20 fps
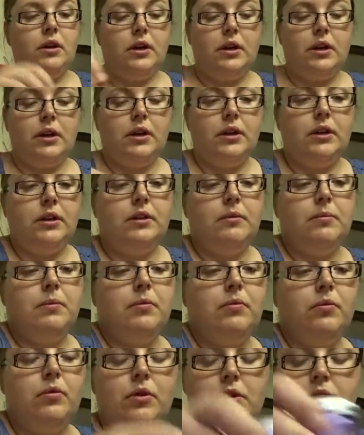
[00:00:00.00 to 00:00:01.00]
And
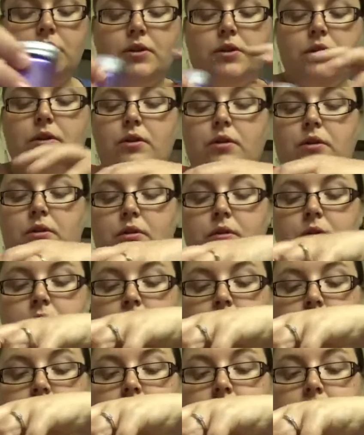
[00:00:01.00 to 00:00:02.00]
before I
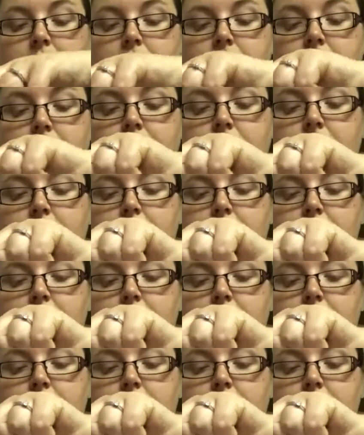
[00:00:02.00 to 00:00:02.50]
do, I'm going to just